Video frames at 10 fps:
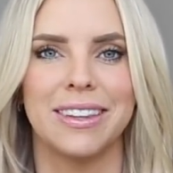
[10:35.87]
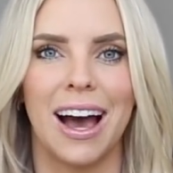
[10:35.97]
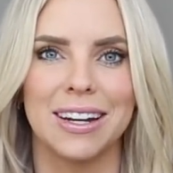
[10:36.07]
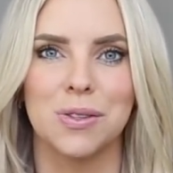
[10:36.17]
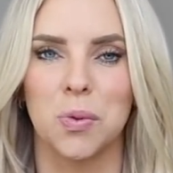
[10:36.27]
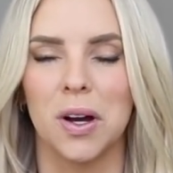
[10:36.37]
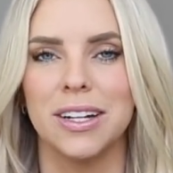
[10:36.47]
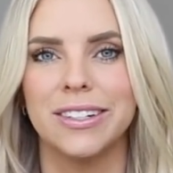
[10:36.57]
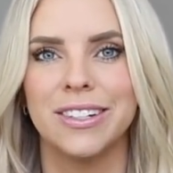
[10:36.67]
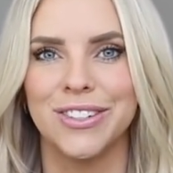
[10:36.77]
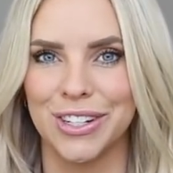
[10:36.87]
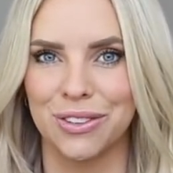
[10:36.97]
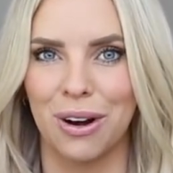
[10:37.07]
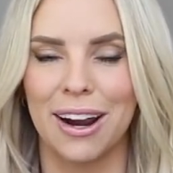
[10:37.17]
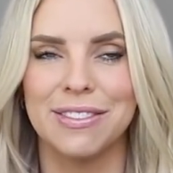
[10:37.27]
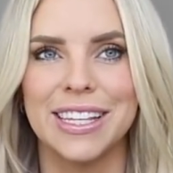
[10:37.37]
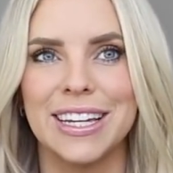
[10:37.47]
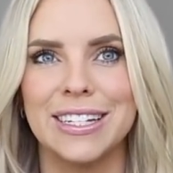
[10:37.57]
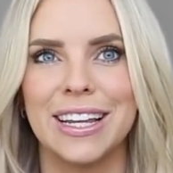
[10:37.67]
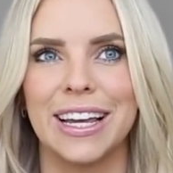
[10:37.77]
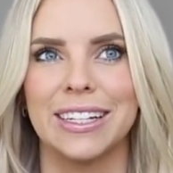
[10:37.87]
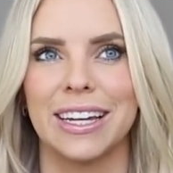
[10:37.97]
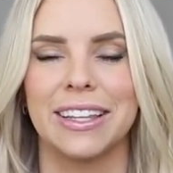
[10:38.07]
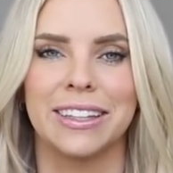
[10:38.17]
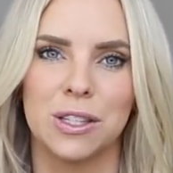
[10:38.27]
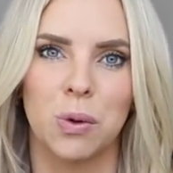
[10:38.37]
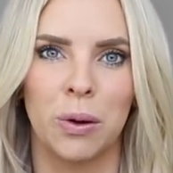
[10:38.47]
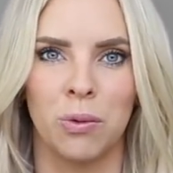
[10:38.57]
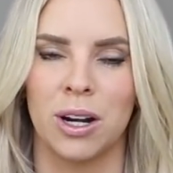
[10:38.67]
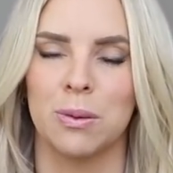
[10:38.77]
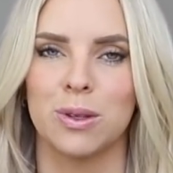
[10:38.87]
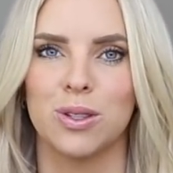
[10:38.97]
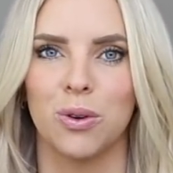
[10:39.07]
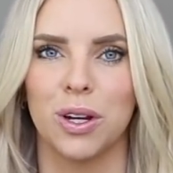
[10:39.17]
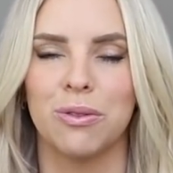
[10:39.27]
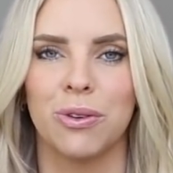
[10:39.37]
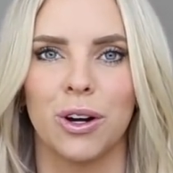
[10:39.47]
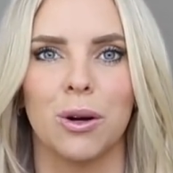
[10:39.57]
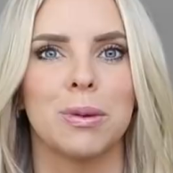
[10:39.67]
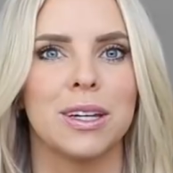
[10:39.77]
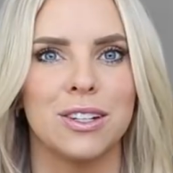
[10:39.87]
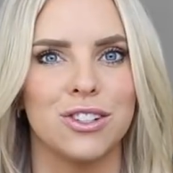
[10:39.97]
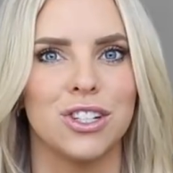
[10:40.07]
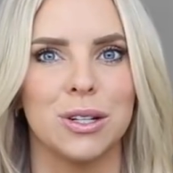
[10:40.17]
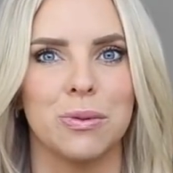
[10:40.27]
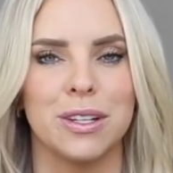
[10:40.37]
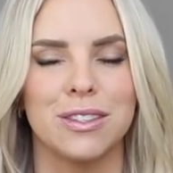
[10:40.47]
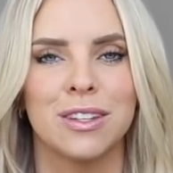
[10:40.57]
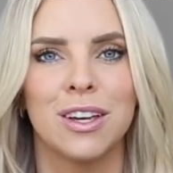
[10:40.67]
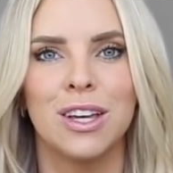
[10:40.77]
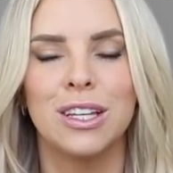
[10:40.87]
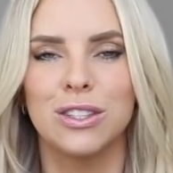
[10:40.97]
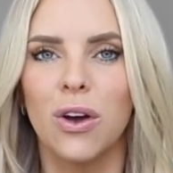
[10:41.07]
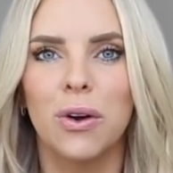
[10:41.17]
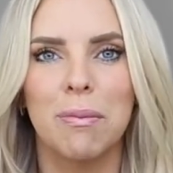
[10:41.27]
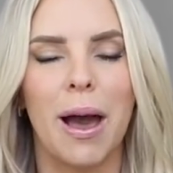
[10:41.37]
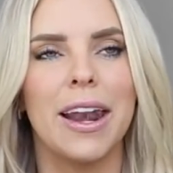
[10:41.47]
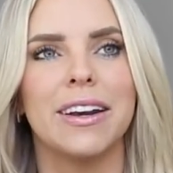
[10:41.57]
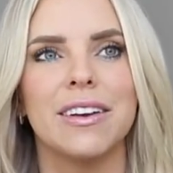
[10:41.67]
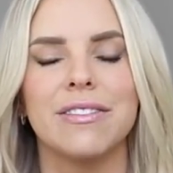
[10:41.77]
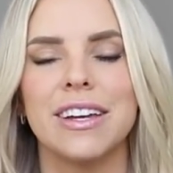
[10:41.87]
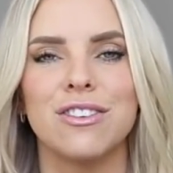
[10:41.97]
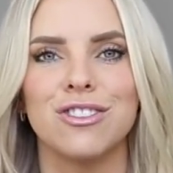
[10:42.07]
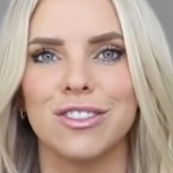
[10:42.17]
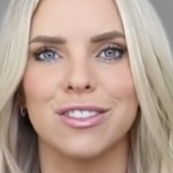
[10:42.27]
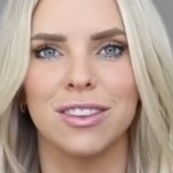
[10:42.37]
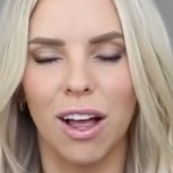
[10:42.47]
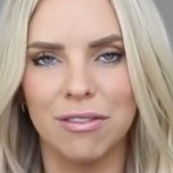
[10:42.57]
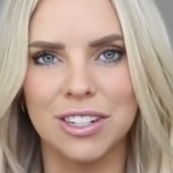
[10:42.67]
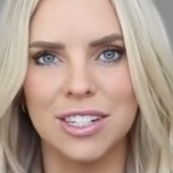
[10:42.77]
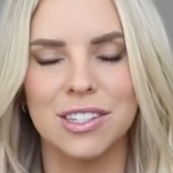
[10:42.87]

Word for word: That is what she thrives in, and I think that's why running was so good for her because she was so competitive and just loved it.